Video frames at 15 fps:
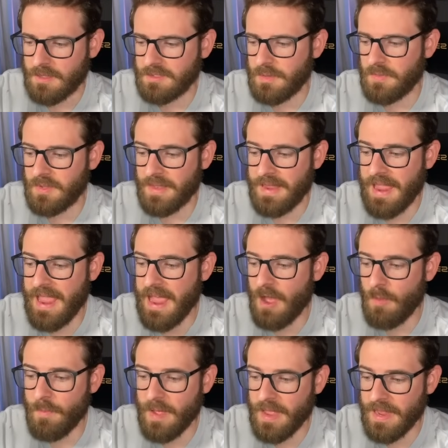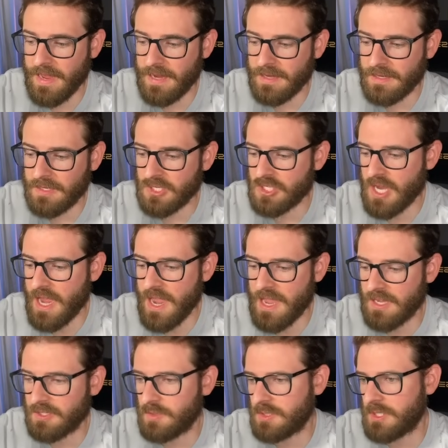something like Alpine
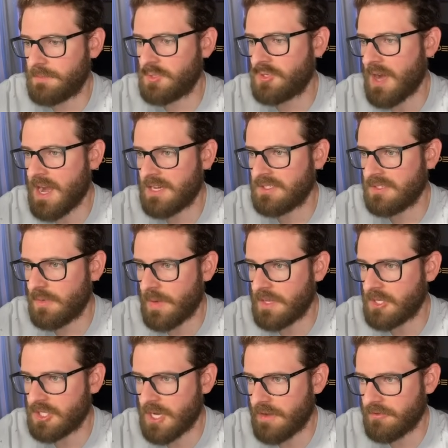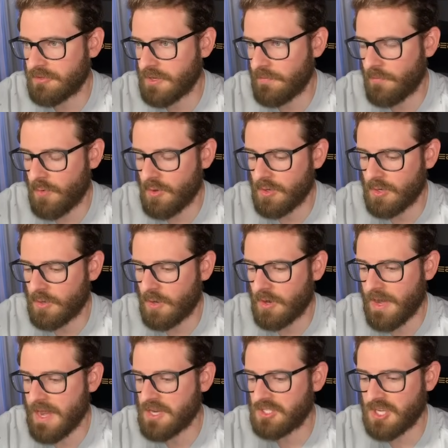JS, which abstracts the way the JavaScript for you, or
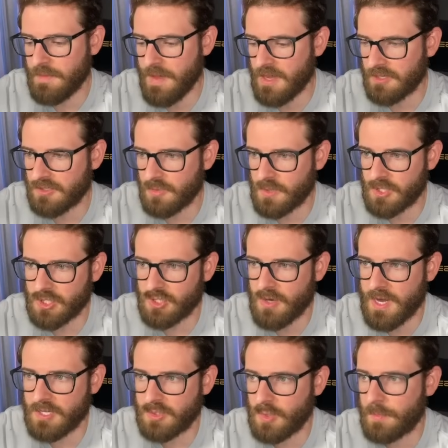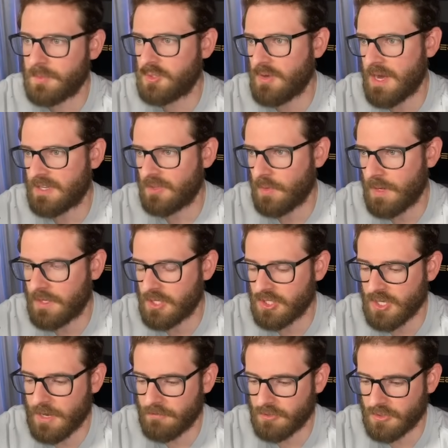HTMX, which tries to abstract the way the
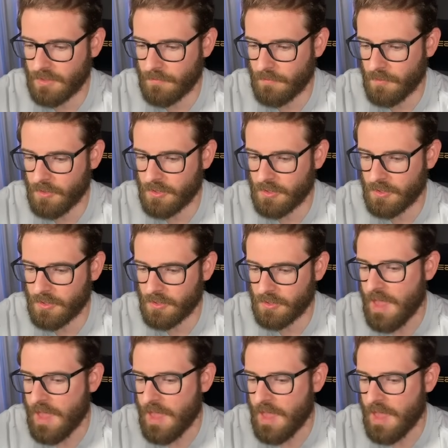JavaScript for you.